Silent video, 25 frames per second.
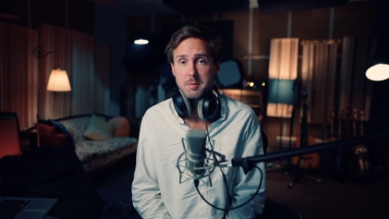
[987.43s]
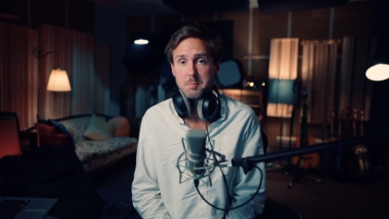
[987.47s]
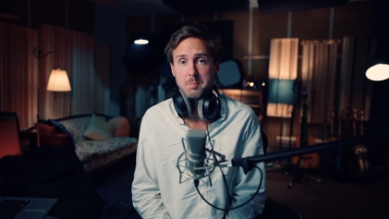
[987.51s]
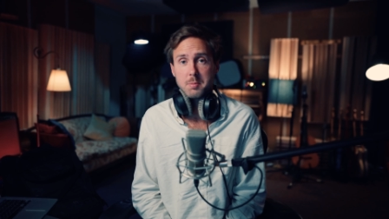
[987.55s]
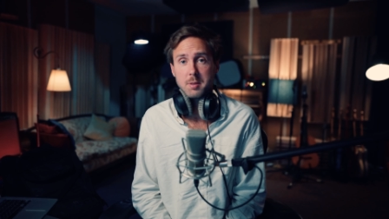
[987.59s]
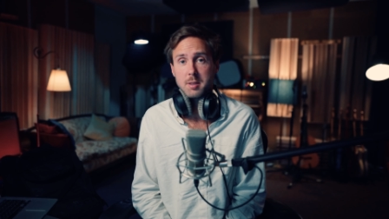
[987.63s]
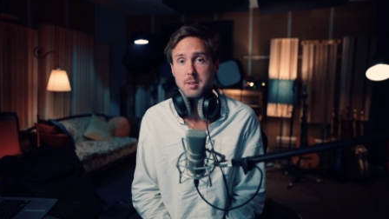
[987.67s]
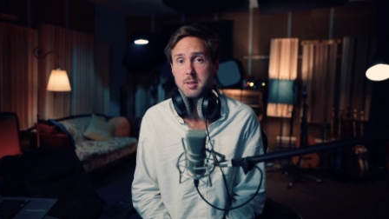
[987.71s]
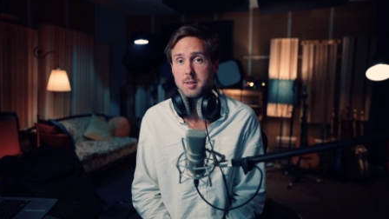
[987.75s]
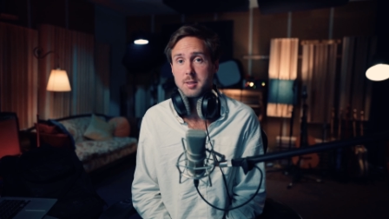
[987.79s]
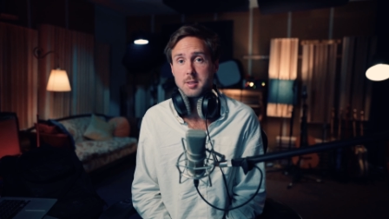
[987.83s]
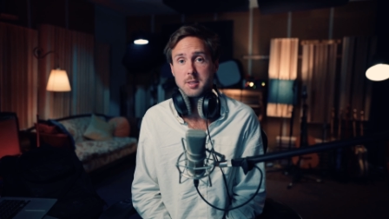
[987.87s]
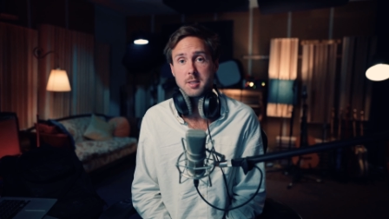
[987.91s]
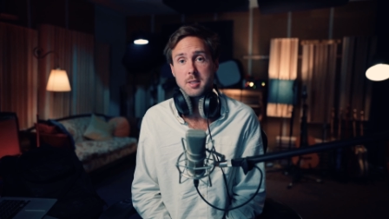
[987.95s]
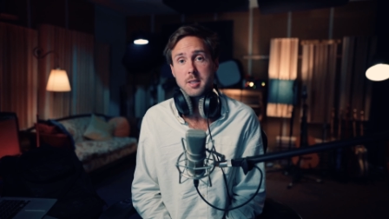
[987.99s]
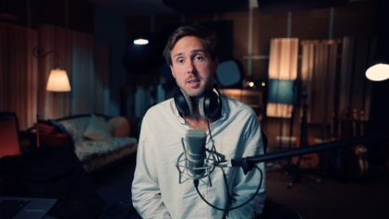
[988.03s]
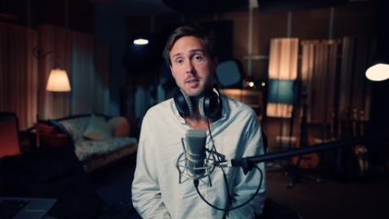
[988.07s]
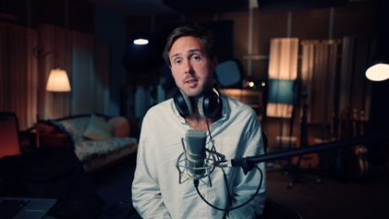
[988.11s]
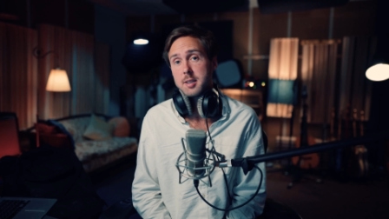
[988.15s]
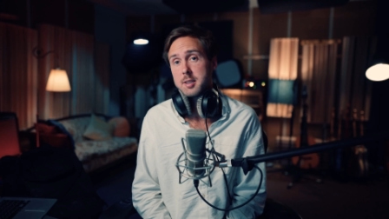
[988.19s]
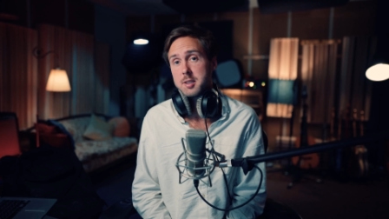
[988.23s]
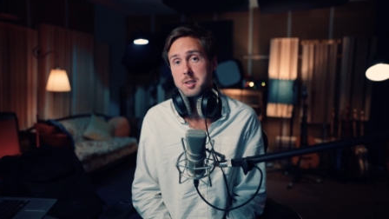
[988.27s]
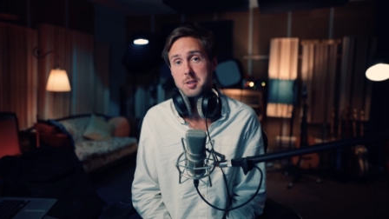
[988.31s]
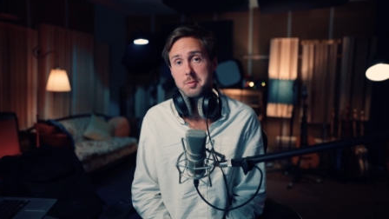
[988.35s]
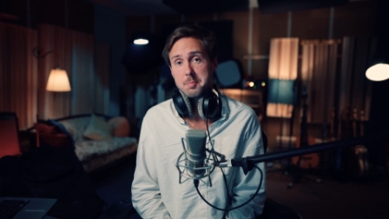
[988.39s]
because shit
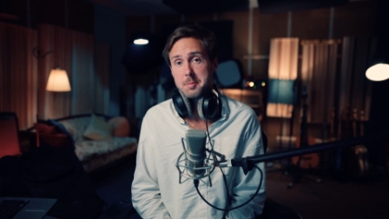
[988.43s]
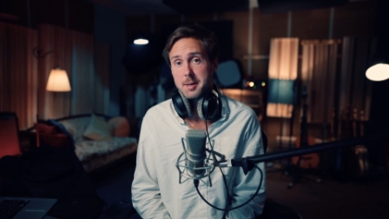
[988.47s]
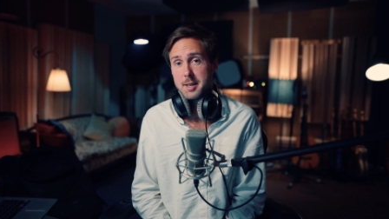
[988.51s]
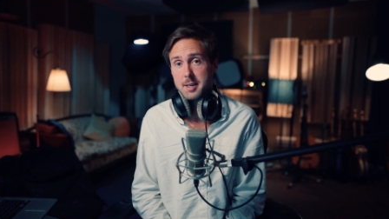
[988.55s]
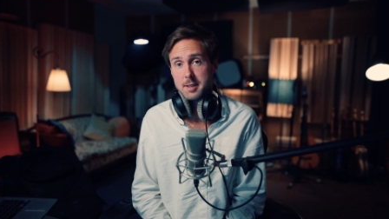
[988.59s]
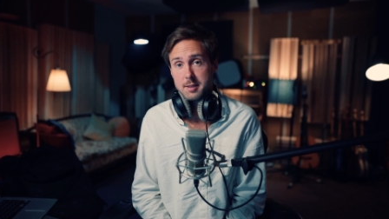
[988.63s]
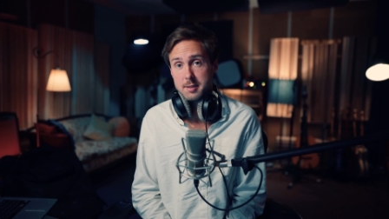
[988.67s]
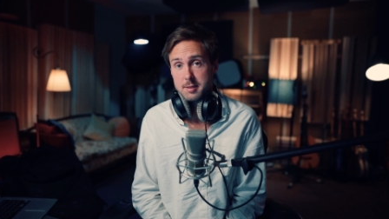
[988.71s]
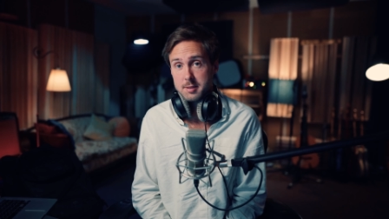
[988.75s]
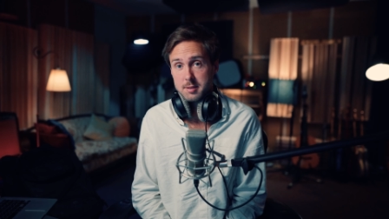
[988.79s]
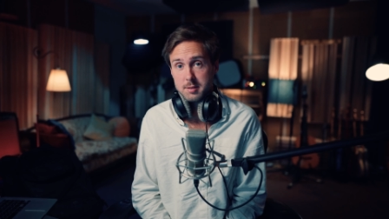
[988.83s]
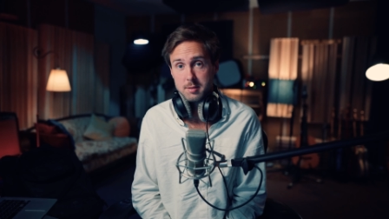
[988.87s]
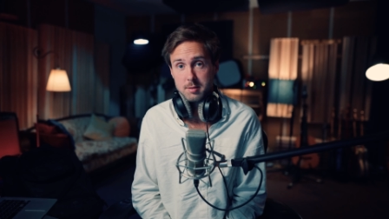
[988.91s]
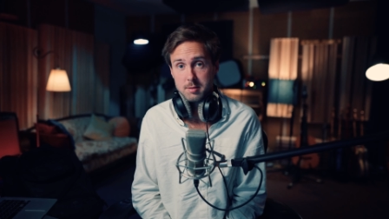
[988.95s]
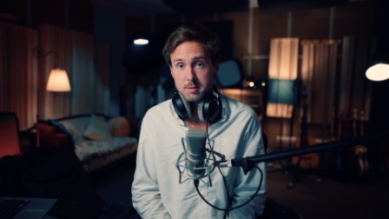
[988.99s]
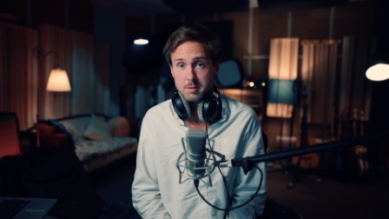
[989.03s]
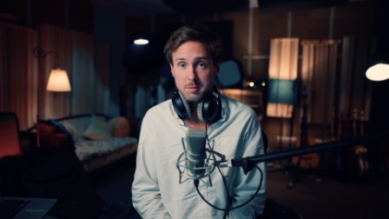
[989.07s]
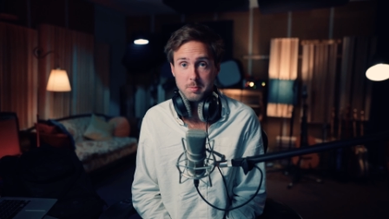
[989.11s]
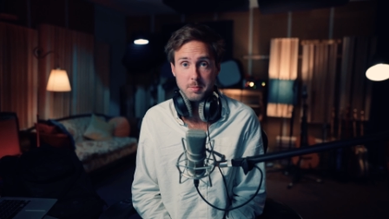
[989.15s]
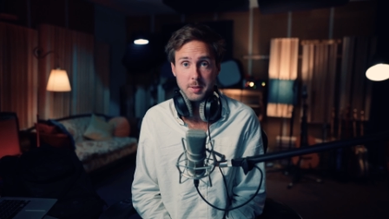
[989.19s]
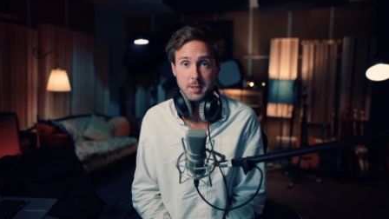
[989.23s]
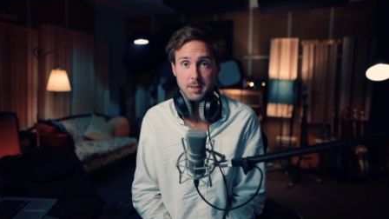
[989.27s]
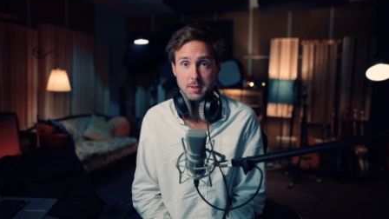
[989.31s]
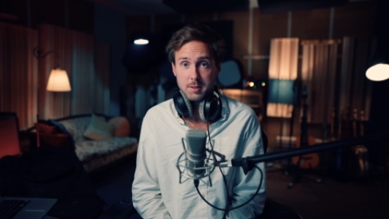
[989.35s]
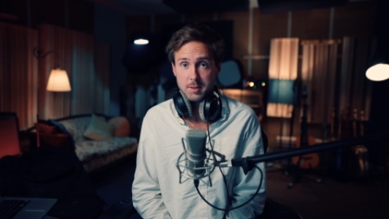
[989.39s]
inspires you to
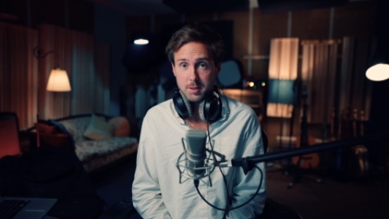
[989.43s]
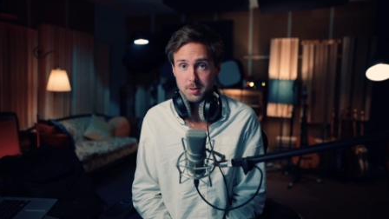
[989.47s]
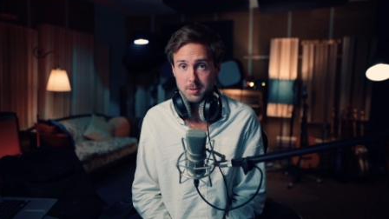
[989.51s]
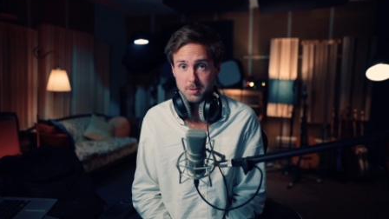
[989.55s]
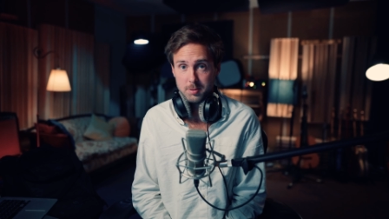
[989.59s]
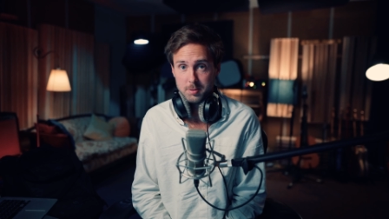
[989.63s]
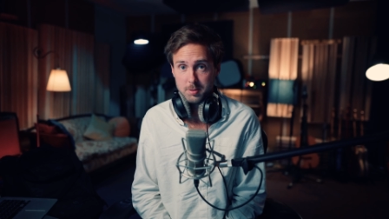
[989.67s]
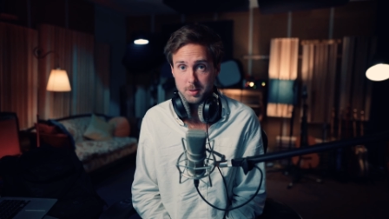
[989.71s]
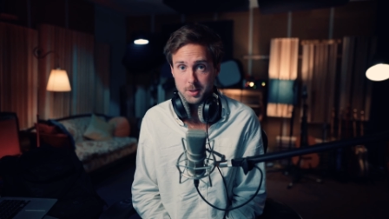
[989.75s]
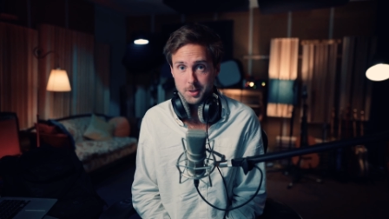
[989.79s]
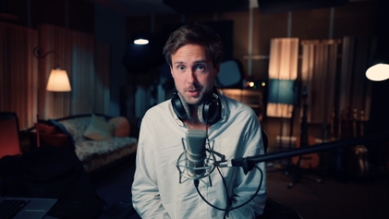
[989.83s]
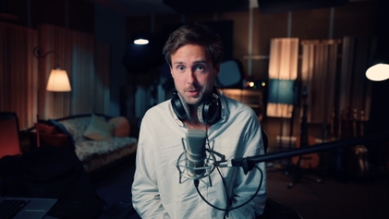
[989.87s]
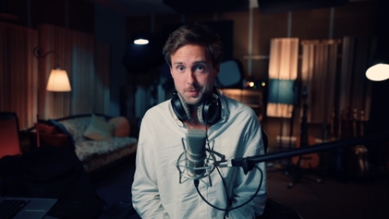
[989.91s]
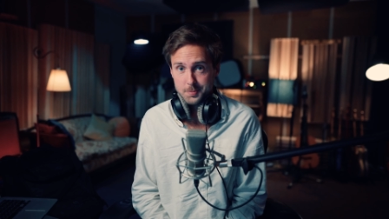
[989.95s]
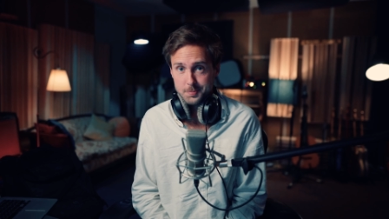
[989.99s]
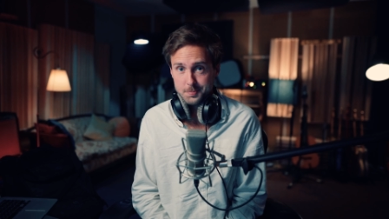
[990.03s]
make gold.